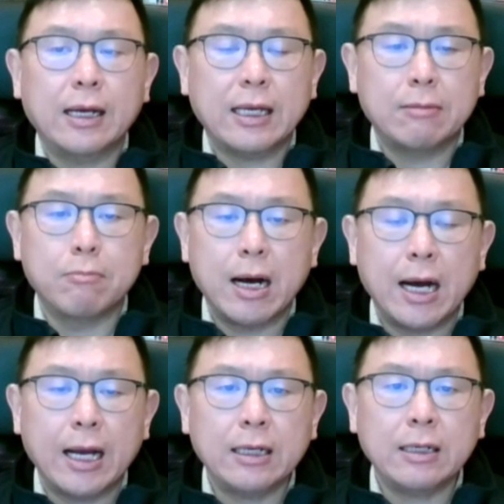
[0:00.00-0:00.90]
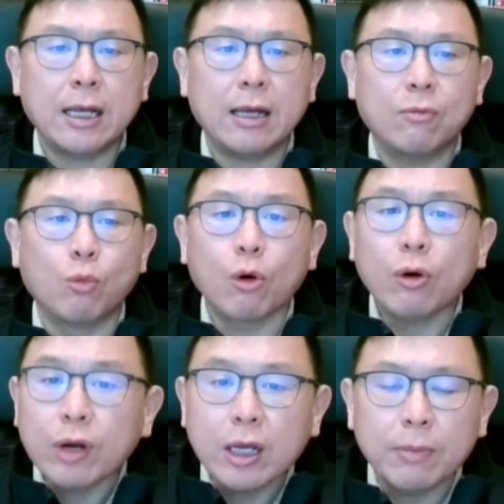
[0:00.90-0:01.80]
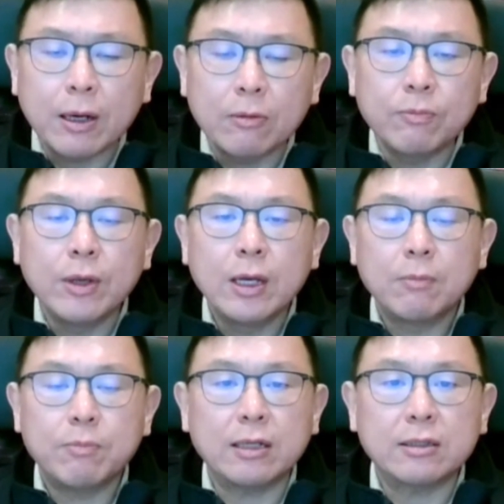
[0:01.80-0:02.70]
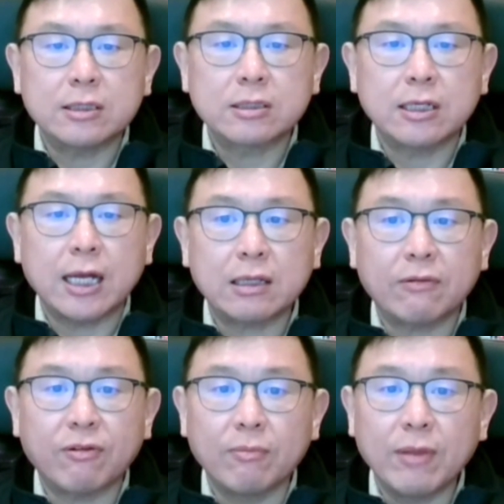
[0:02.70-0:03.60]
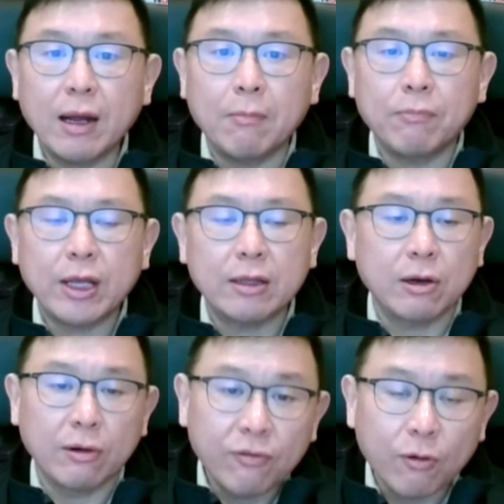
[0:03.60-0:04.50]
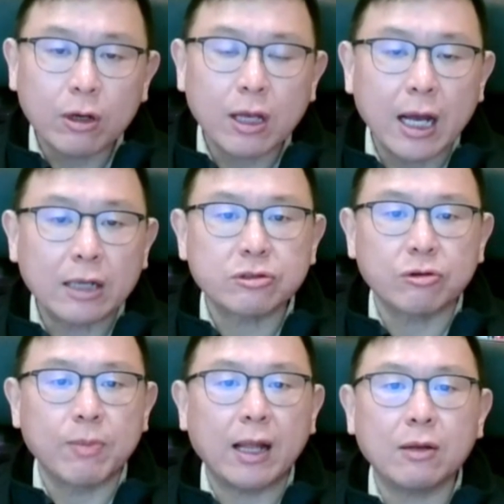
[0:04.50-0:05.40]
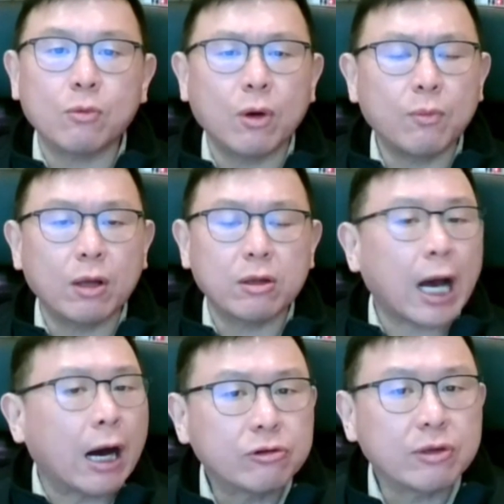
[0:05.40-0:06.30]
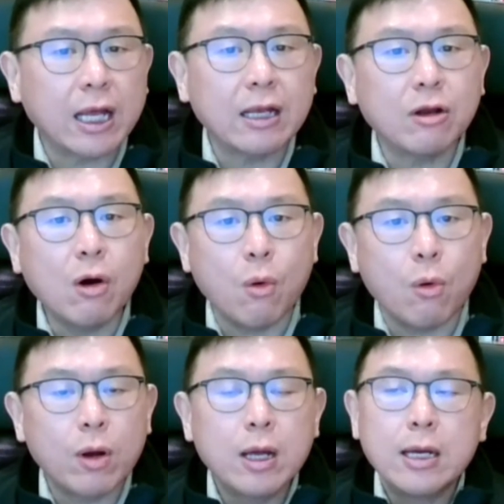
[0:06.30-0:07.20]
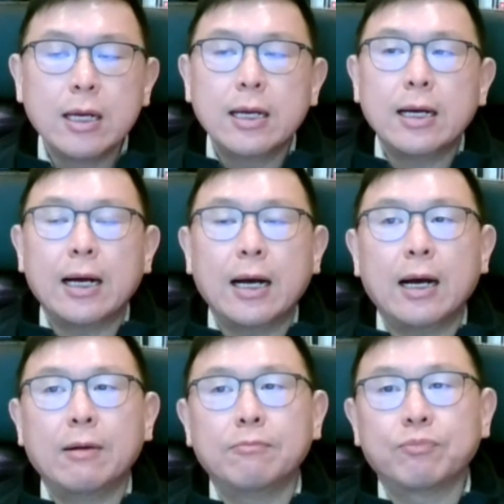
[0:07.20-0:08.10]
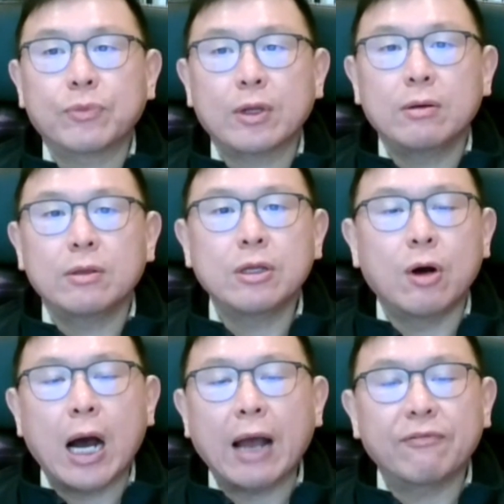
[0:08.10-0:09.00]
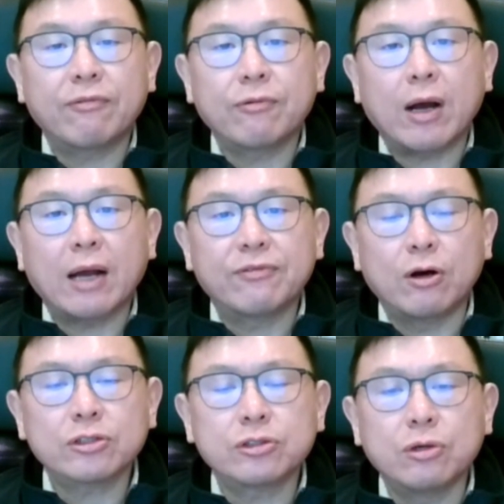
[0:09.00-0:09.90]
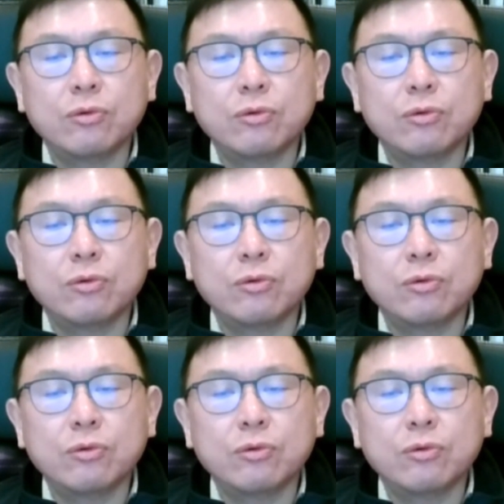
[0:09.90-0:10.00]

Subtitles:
in mind and worry about being disconnected from them, and therefore cast their ballot one way or the other? How do they know? I've also